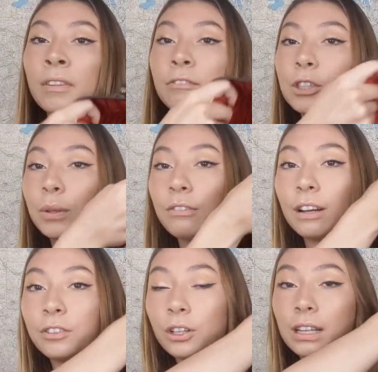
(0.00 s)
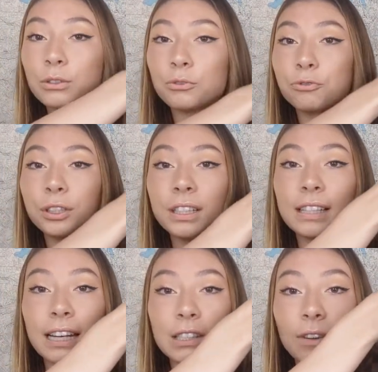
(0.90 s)
for $25, I was really
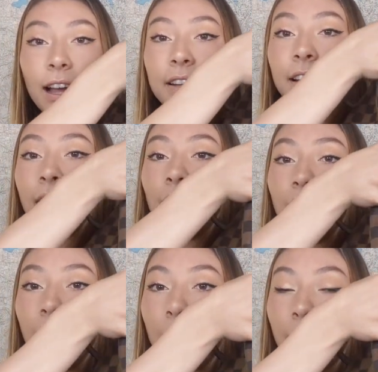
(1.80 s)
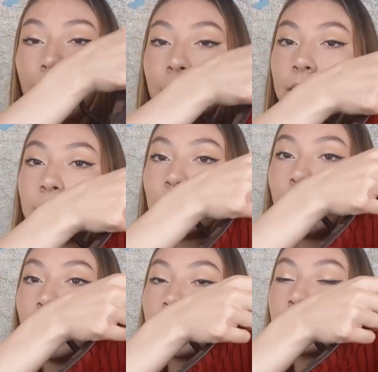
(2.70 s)
satisfied. And
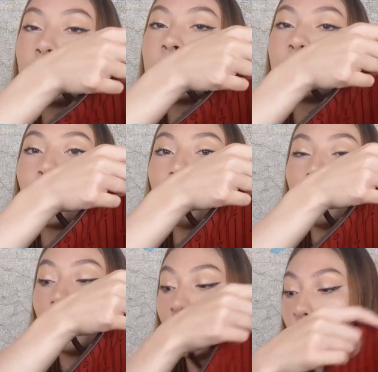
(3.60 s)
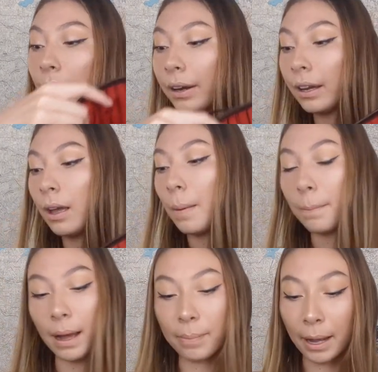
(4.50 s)
yeah, sometimes I don't feel like wearing
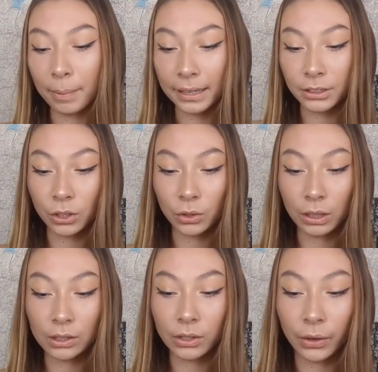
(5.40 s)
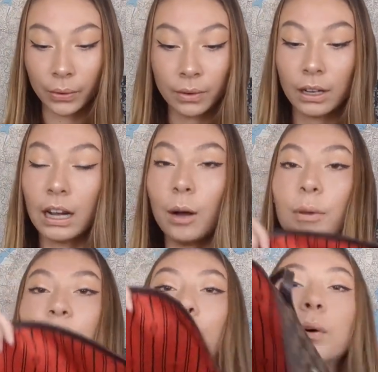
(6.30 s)
my backpack to uni. So
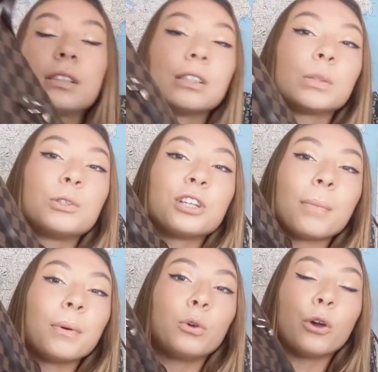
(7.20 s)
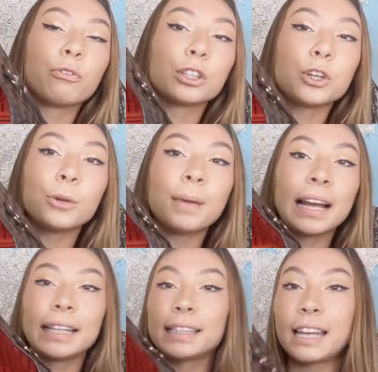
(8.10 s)
if I wanted to switch it up and go for a tote
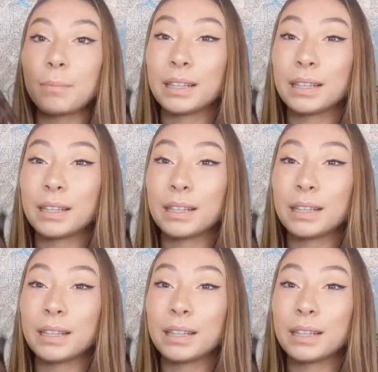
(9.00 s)
bag instead,